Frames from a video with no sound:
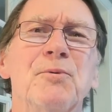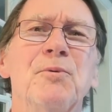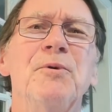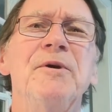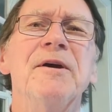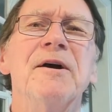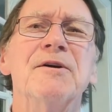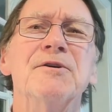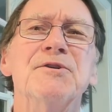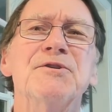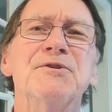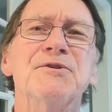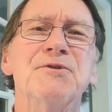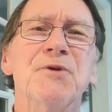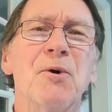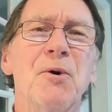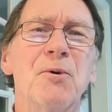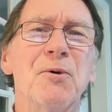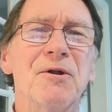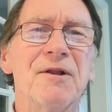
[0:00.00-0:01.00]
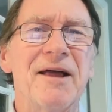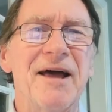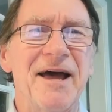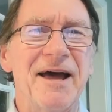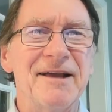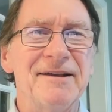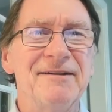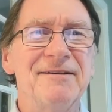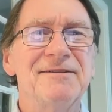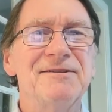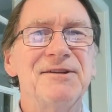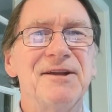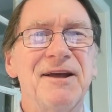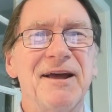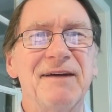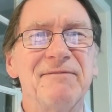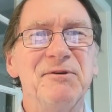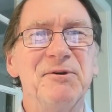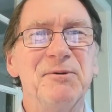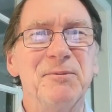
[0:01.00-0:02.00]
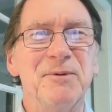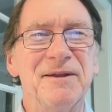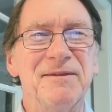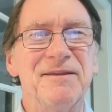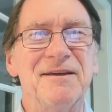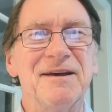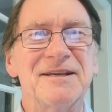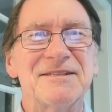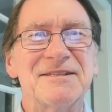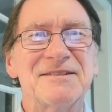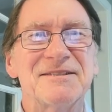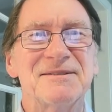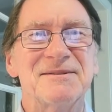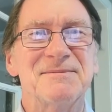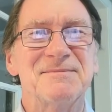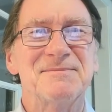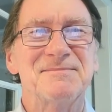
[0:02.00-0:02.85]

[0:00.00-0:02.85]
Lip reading: We are so glad to have you with us.